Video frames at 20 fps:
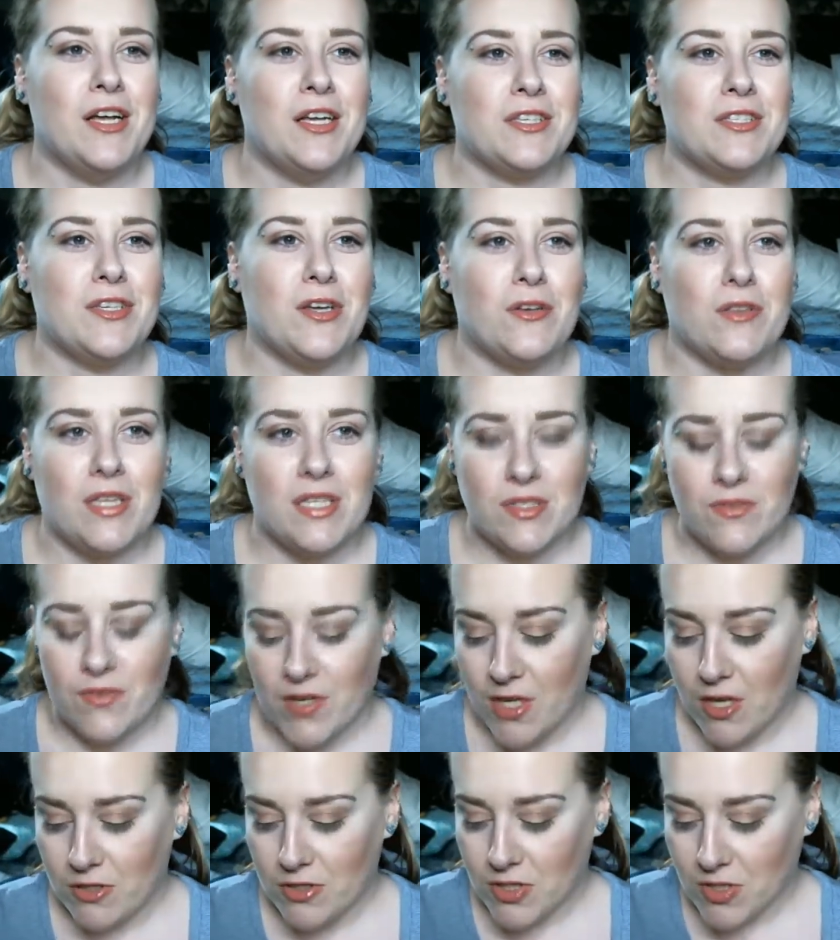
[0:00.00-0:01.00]
So this
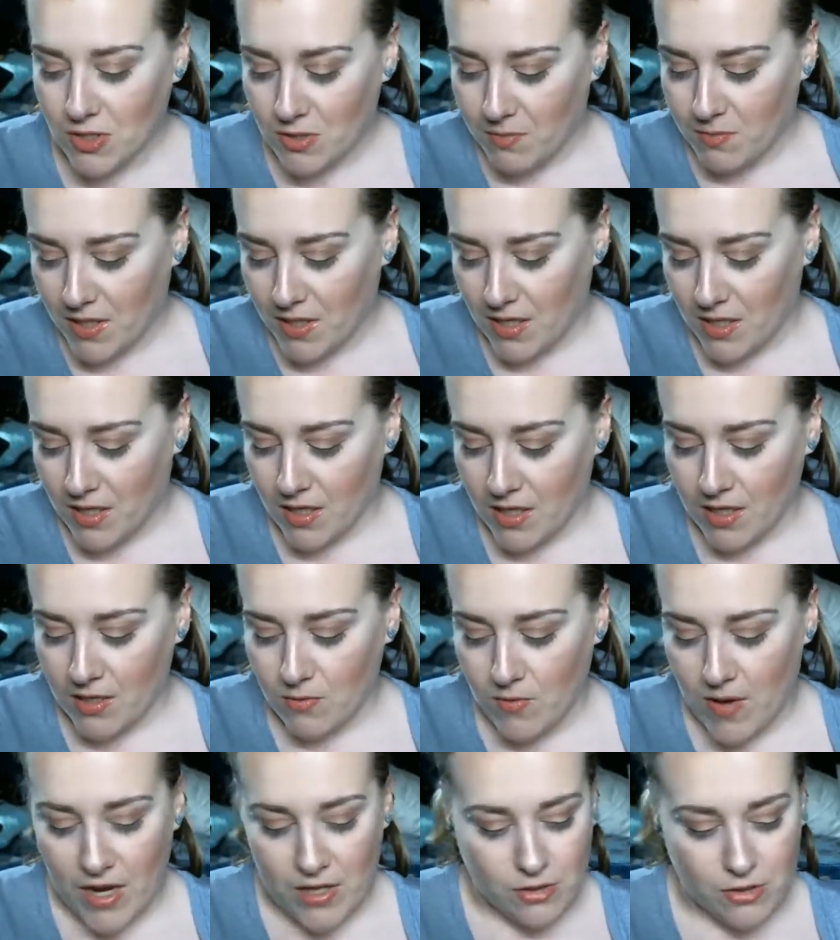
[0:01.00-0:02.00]
video should be
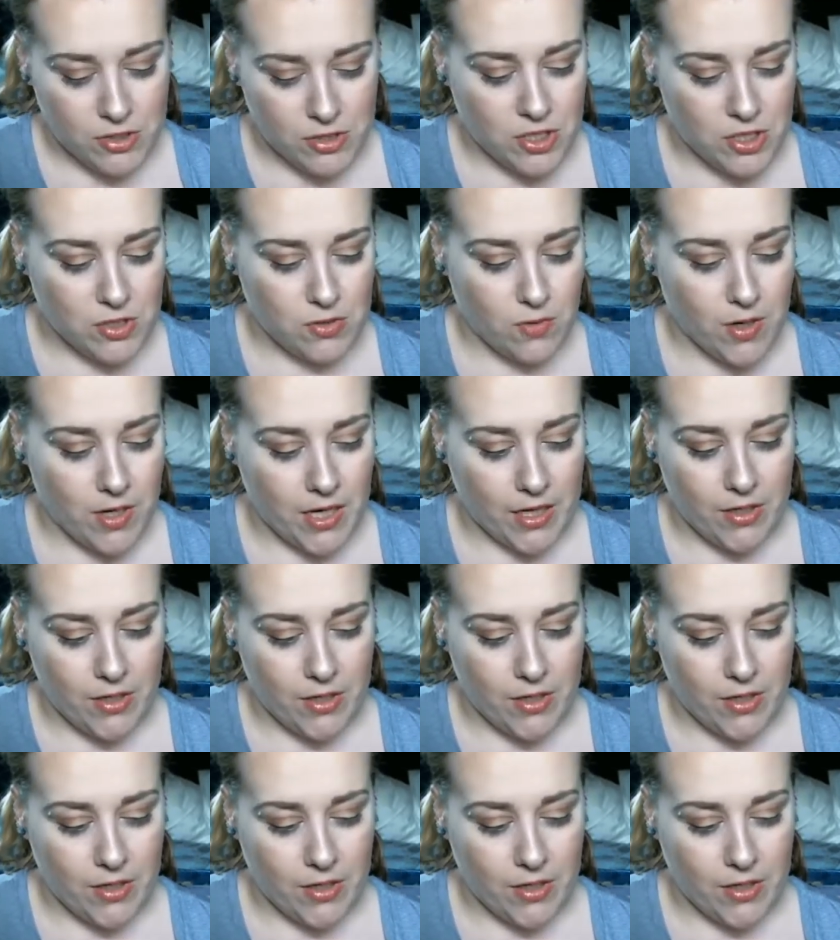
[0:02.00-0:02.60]
rather short.